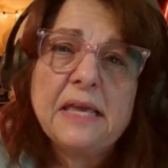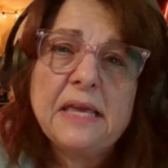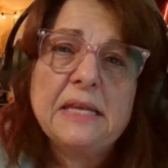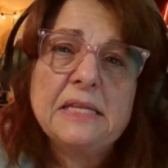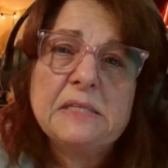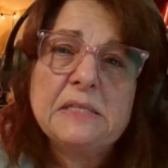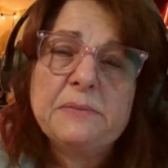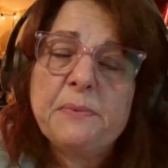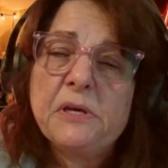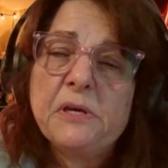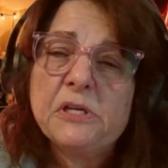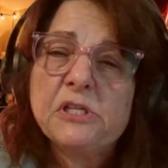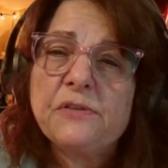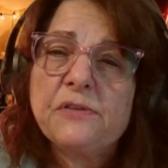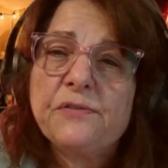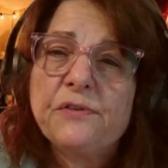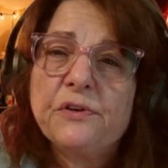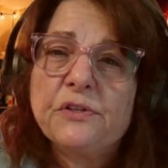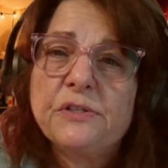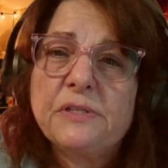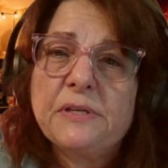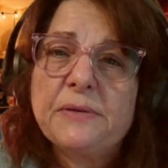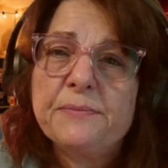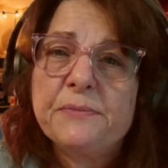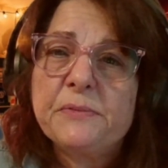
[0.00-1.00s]
and especially if your
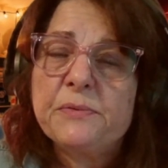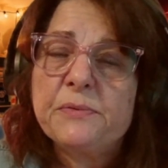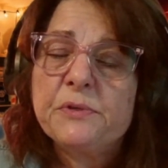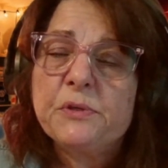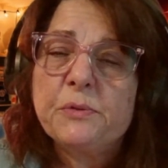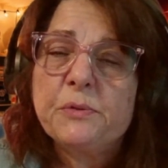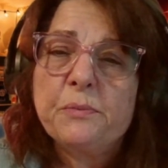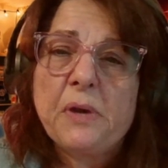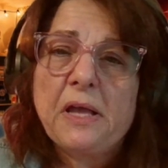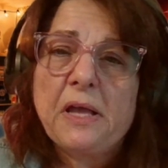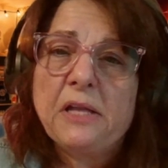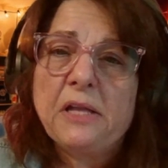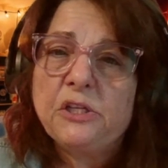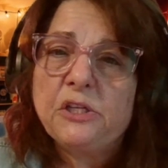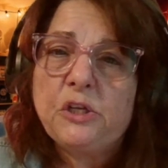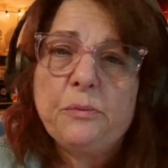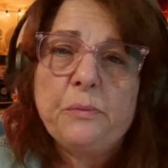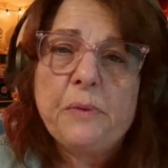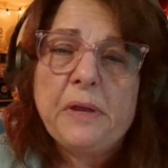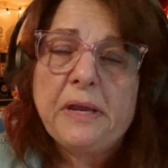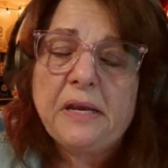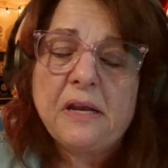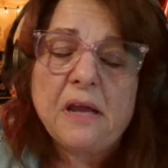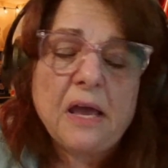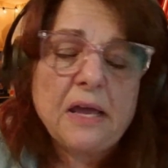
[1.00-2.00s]
symptoms are mild, you
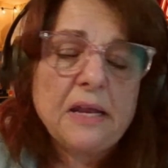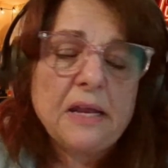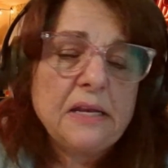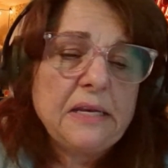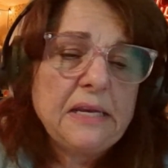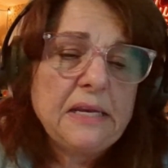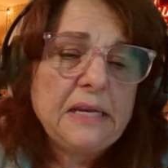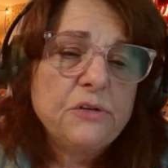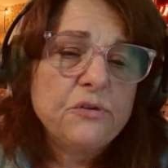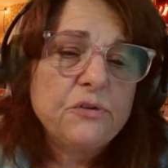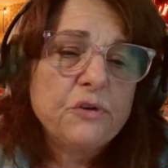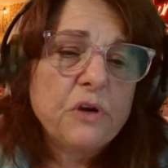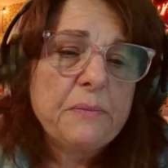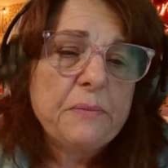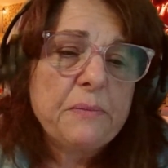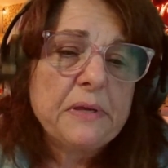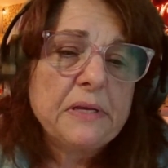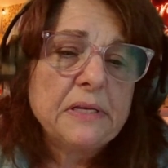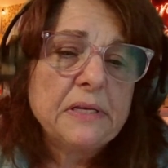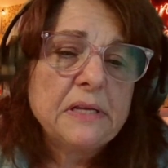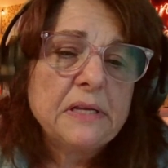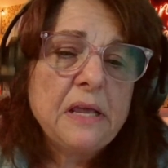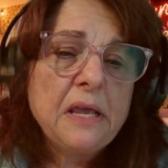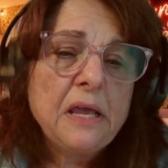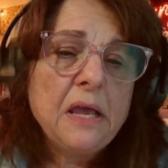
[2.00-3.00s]
may not need
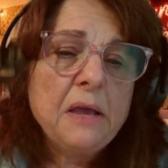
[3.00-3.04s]
treatment.